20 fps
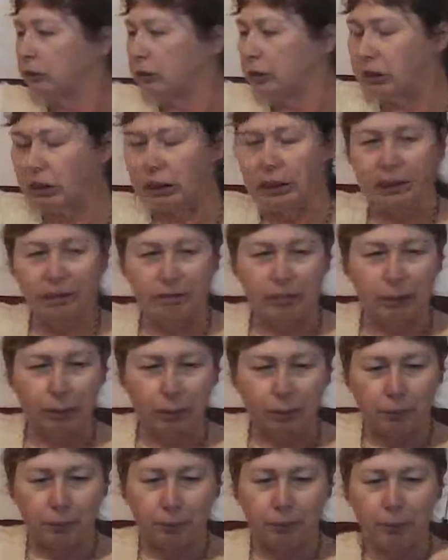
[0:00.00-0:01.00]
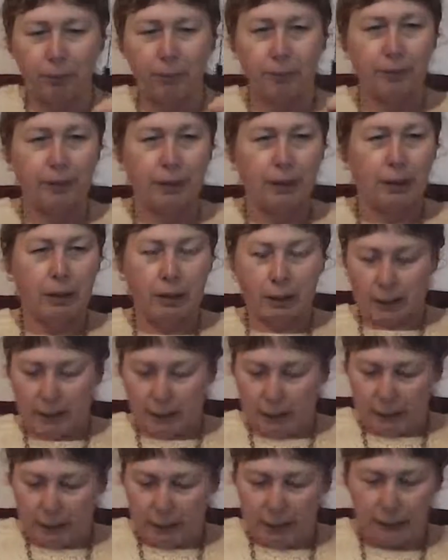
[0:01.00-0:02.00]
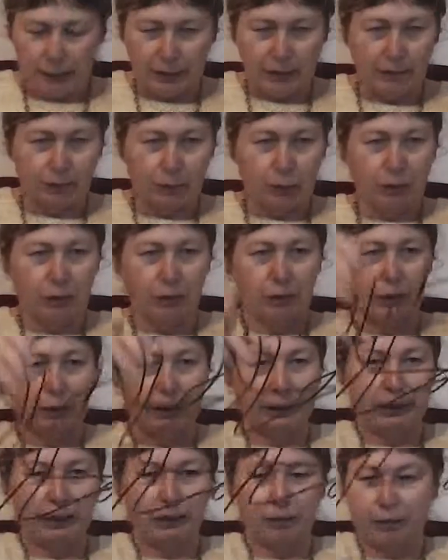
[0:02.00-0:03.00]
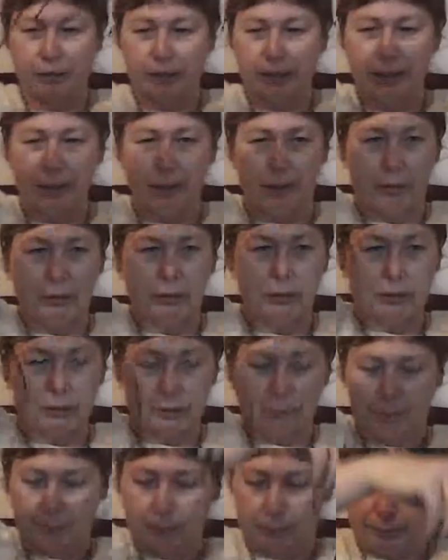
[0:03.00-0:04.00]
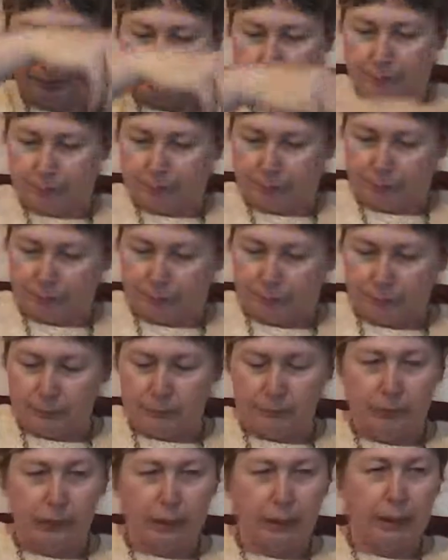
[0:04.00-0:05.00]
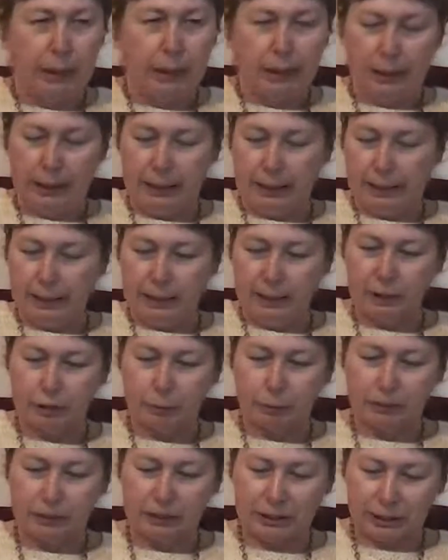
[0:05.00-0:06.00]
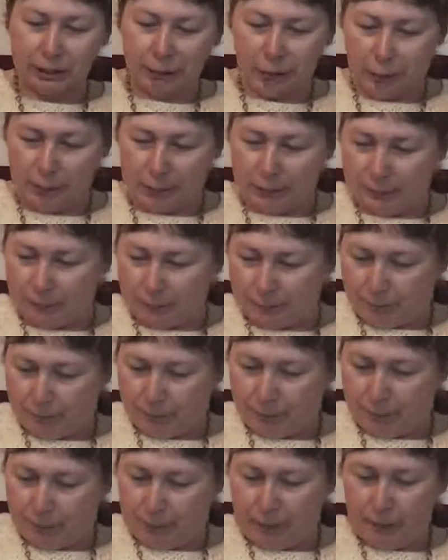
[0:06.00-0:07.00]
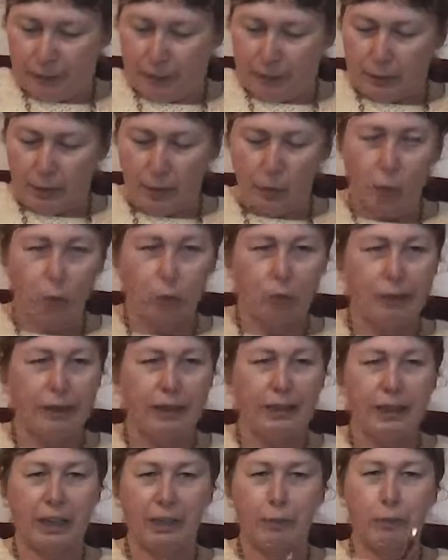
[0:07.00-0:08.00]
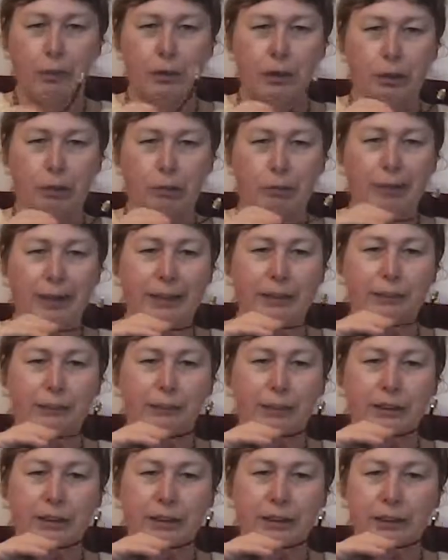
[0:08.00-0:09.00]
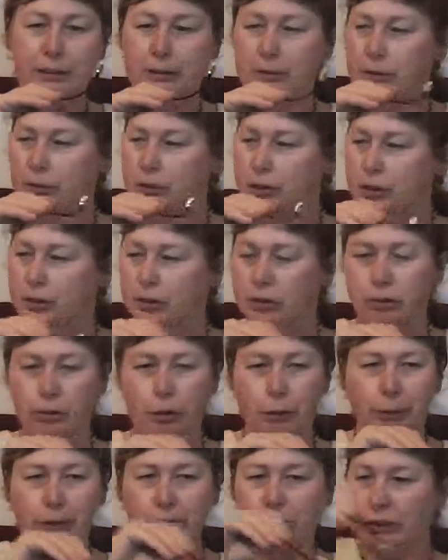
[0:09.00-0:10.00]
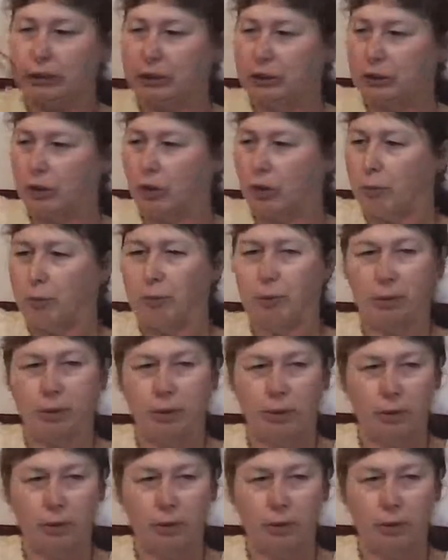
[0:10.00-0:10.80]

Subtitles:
original aerial. And it comes with a length of lead on it. And this particular one already came with the correct fitting to screw into the top